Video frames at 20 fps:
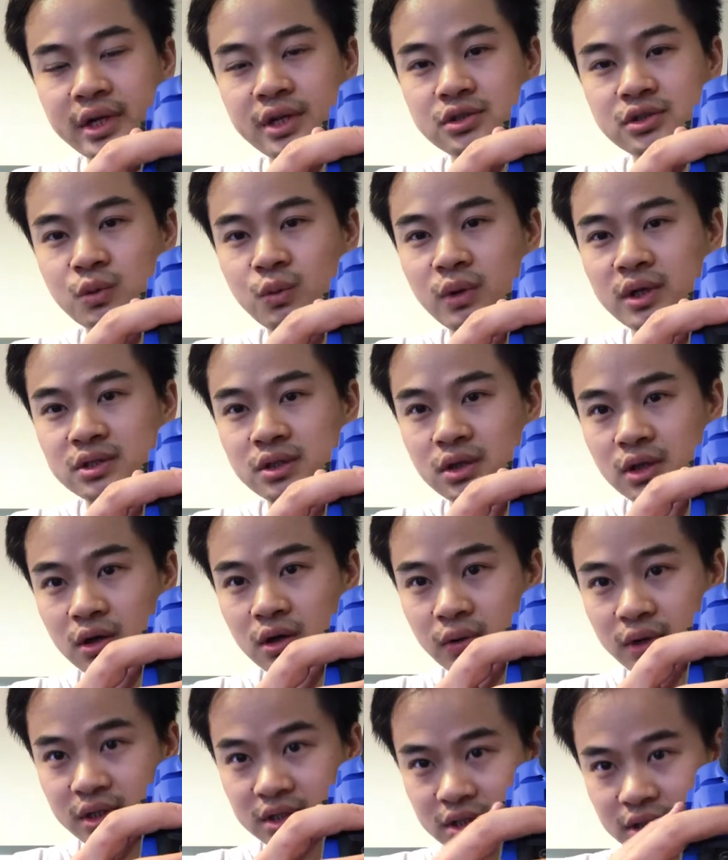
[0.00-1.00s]
So 1's the
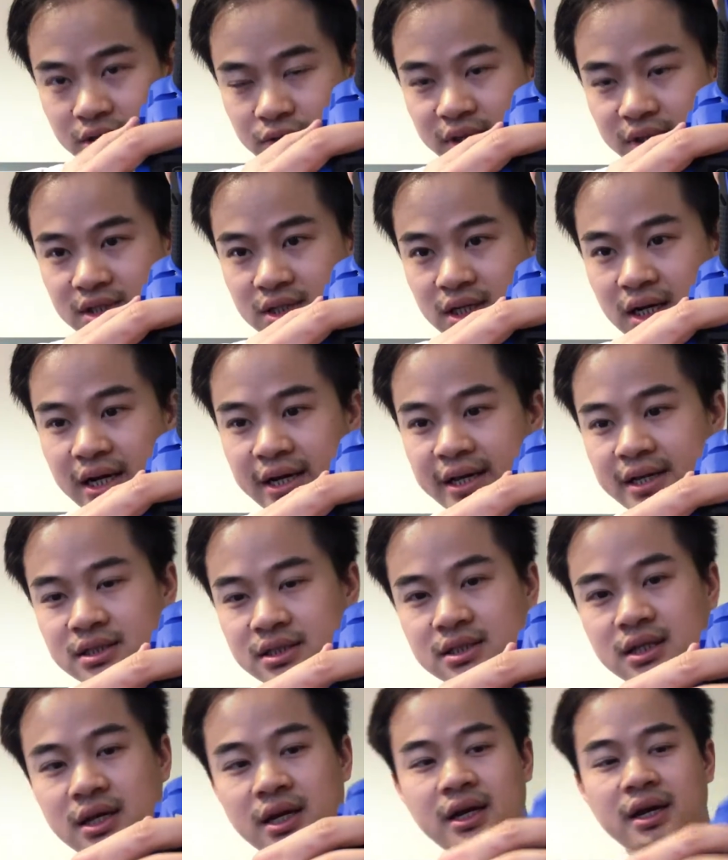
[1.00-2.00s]
lowest and 3's the
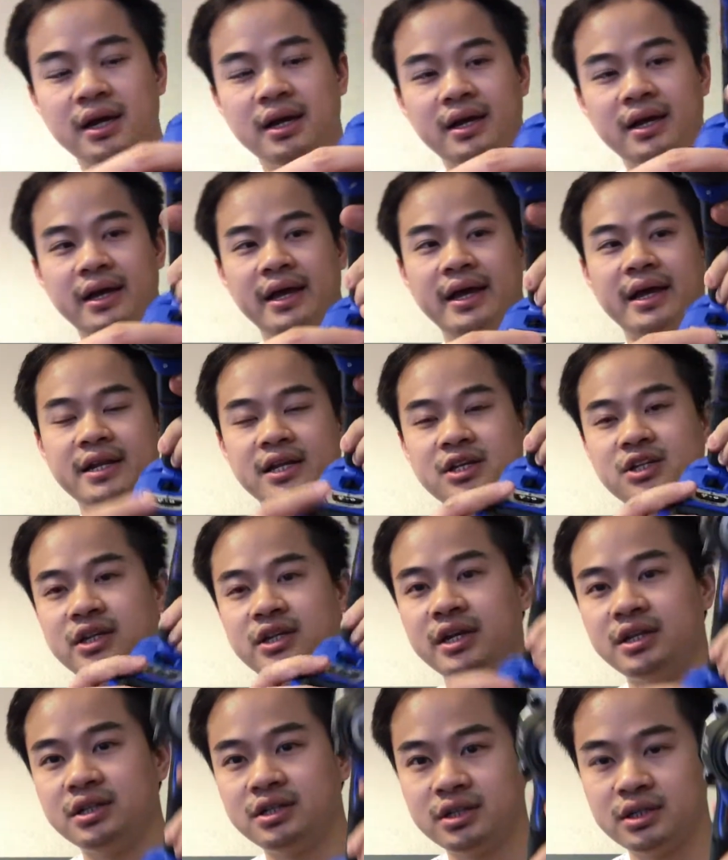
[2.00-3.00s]
highest. And it
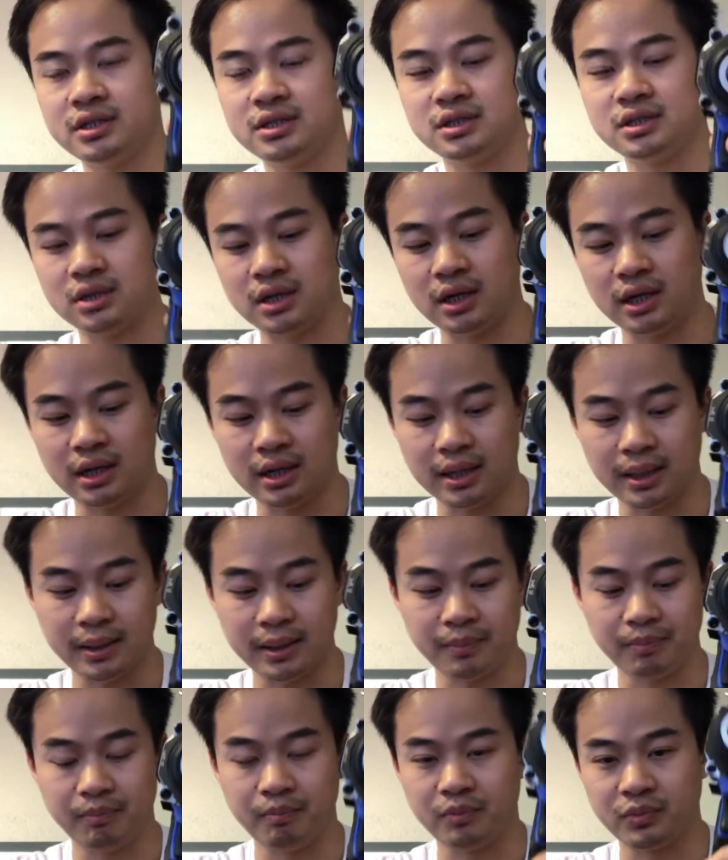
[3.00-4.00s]
changes
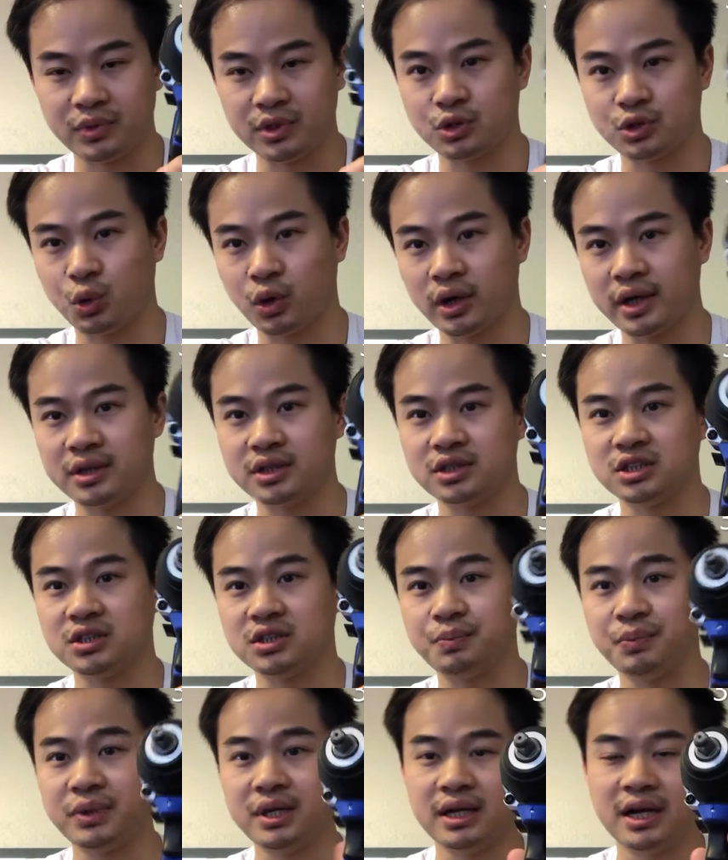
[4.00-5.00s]
the torque and the
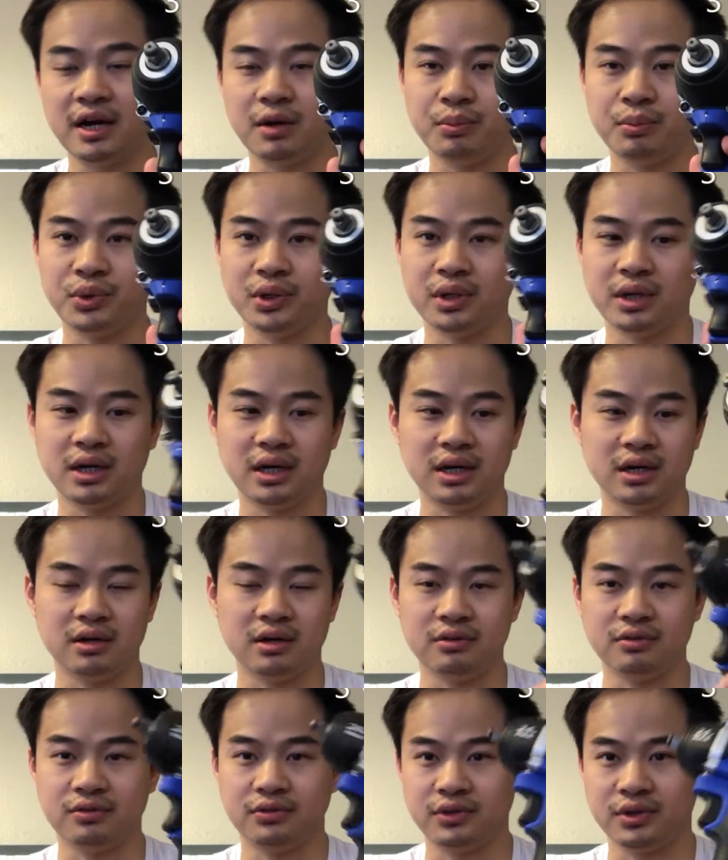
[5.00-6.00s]
speed output
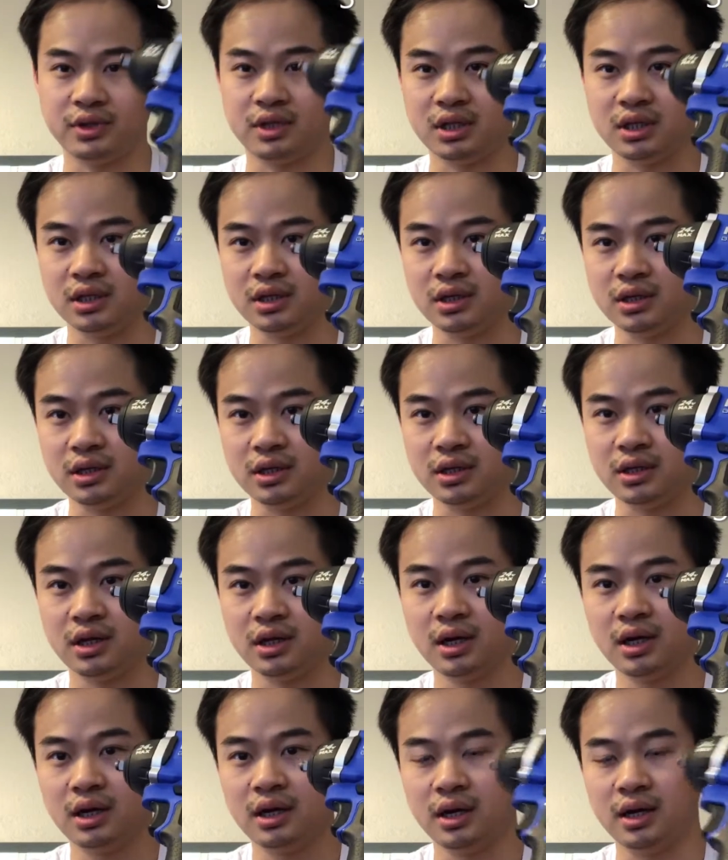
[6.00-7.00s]
of the
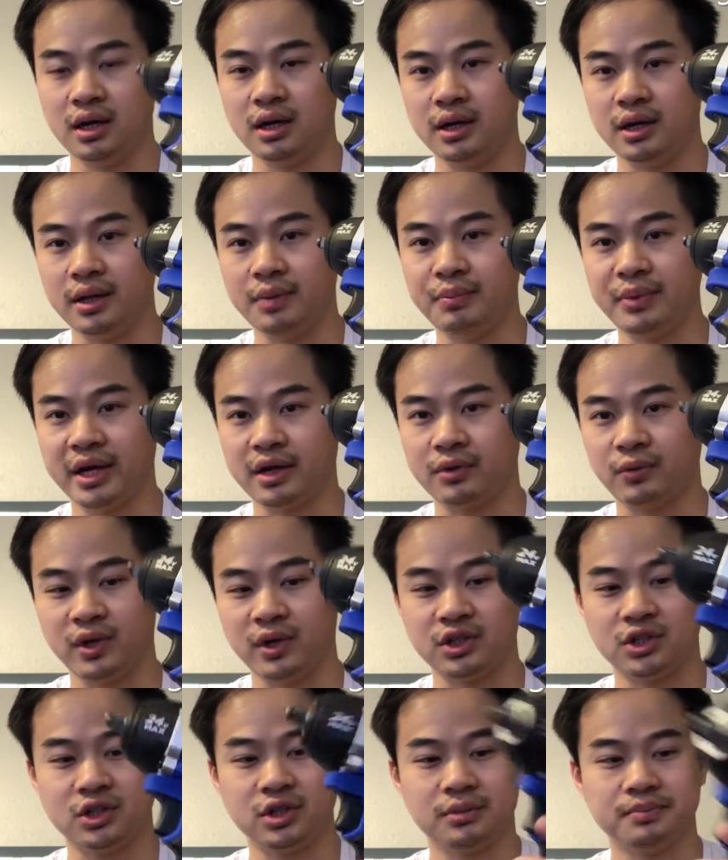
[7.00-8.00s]
impact
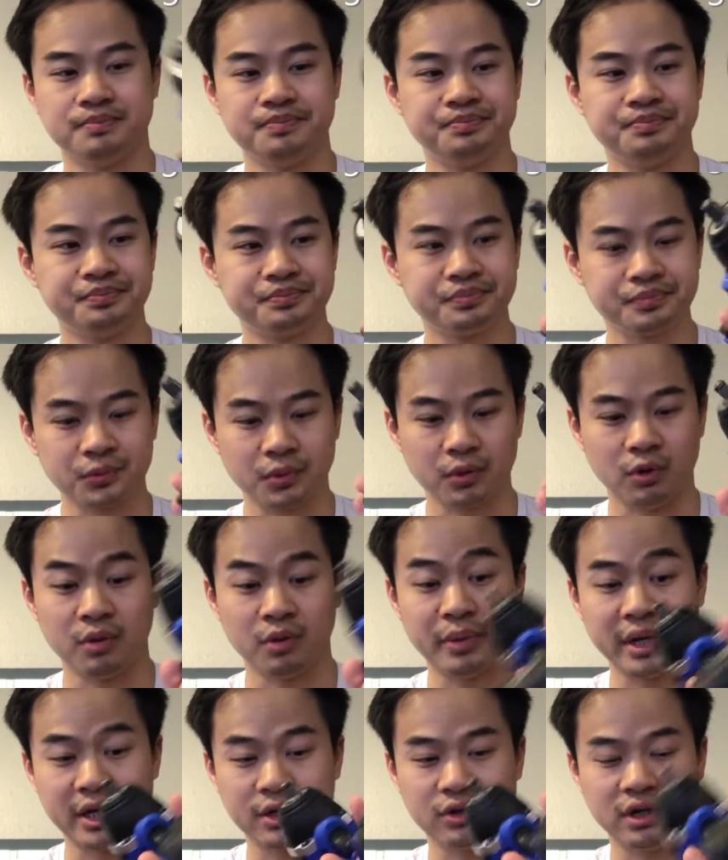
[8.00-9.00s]
wrench or
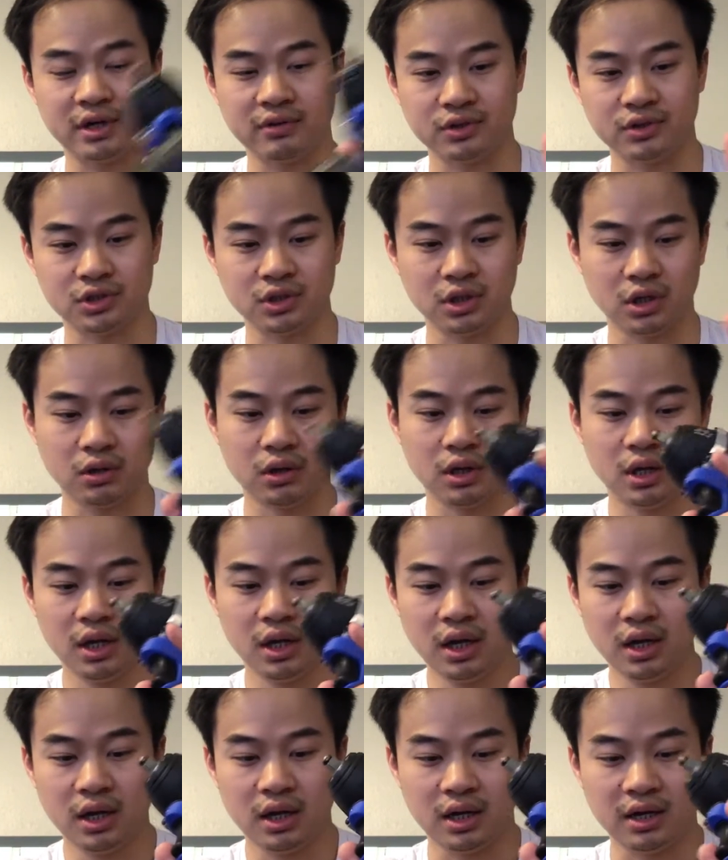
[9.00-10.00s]
impact driver. So
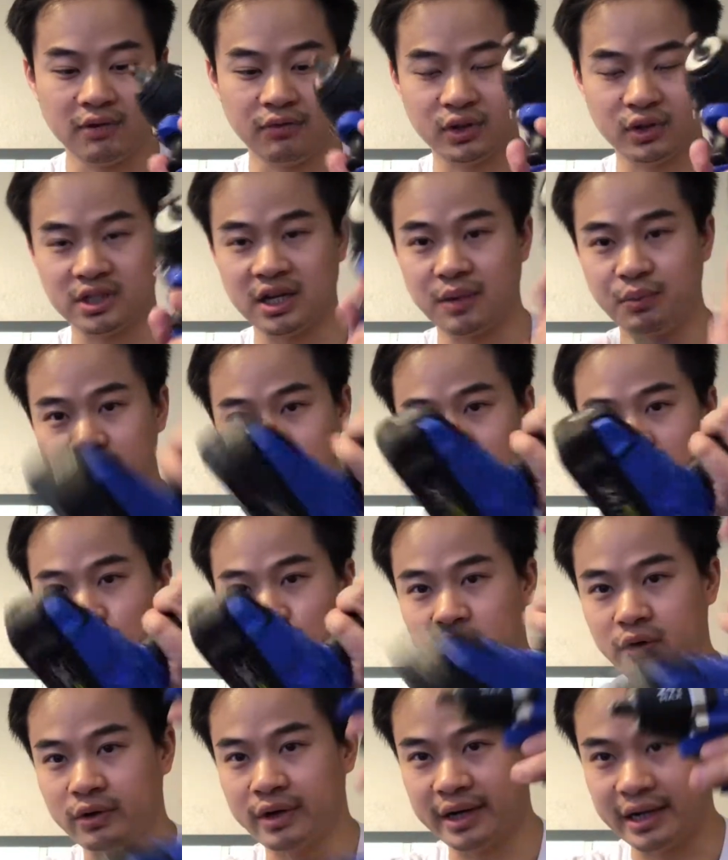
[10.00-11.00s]
for example, it's on
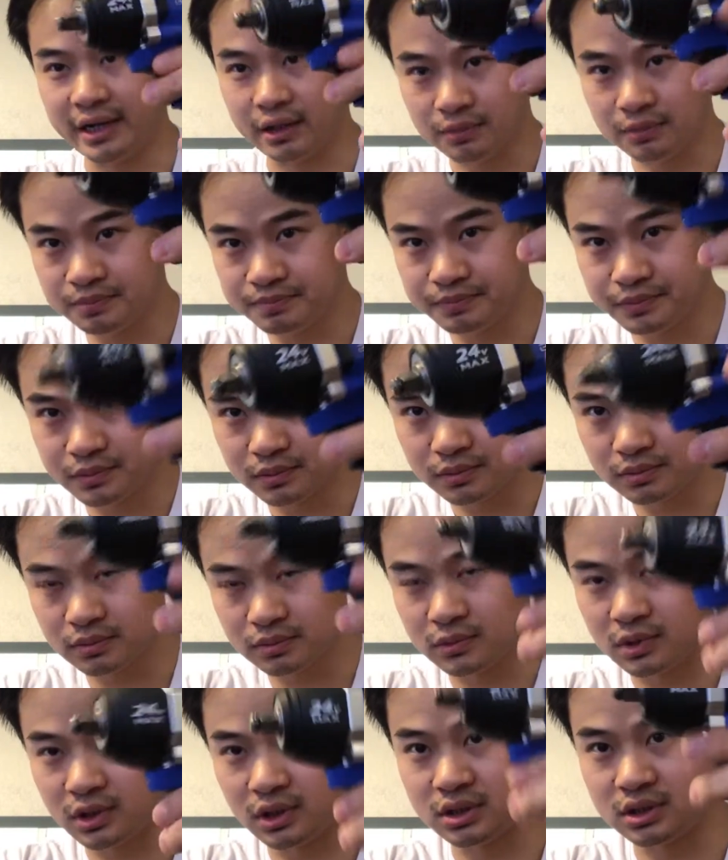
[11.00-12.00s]
1 right now.
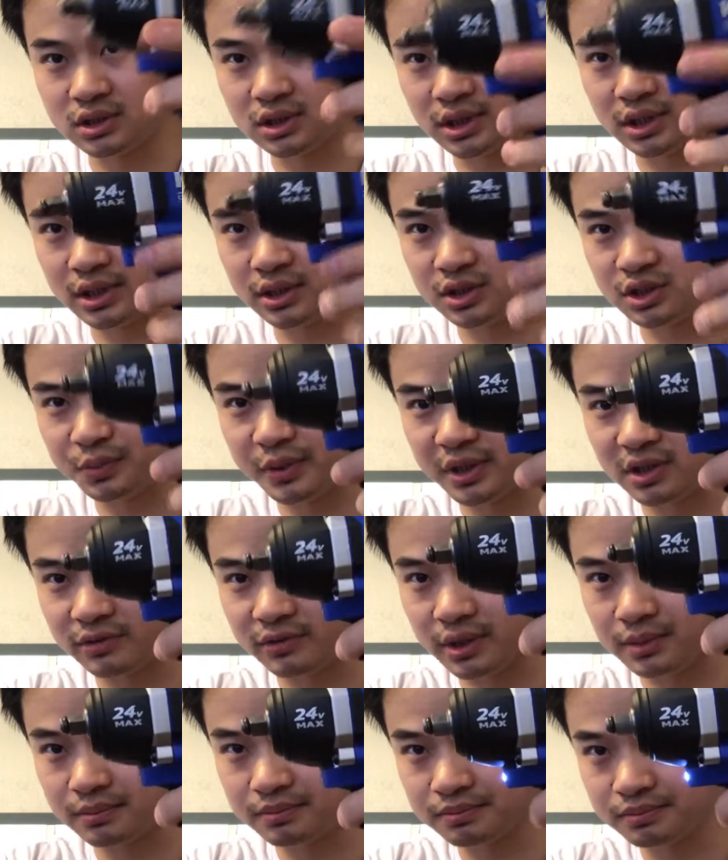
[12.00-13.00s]
You can see the speed of it.